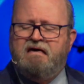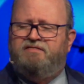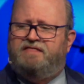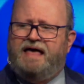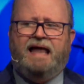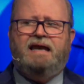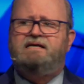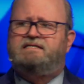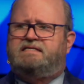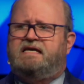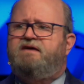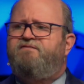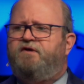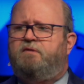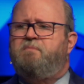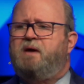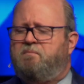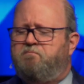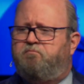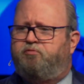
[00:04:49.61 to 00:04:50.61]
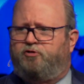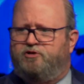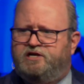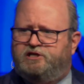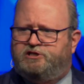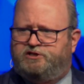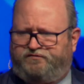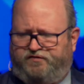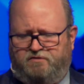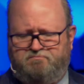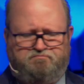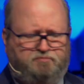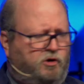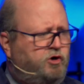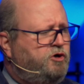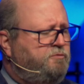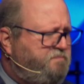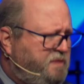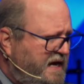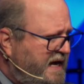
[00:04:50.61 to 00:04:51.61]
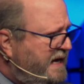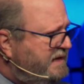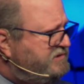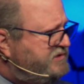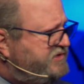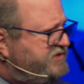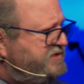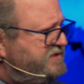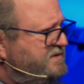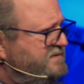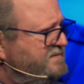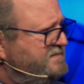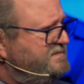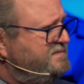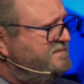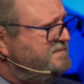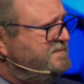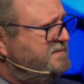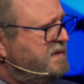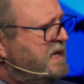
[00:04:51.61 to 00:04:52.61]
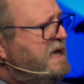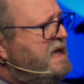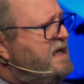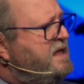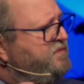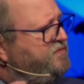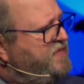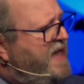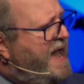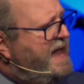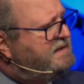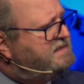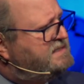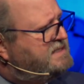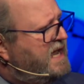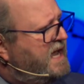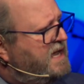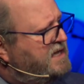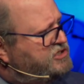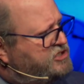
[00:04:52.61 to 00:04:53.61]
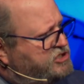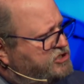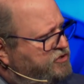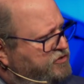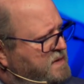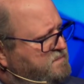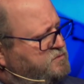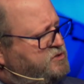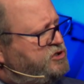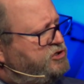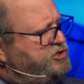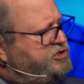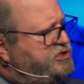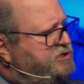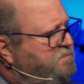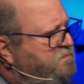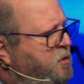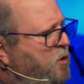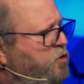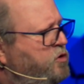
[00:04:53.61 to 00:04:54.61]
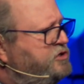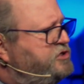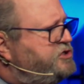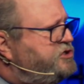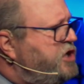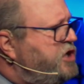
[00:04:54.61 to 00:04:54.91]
That has even been preached from pulpits, that Scripture supports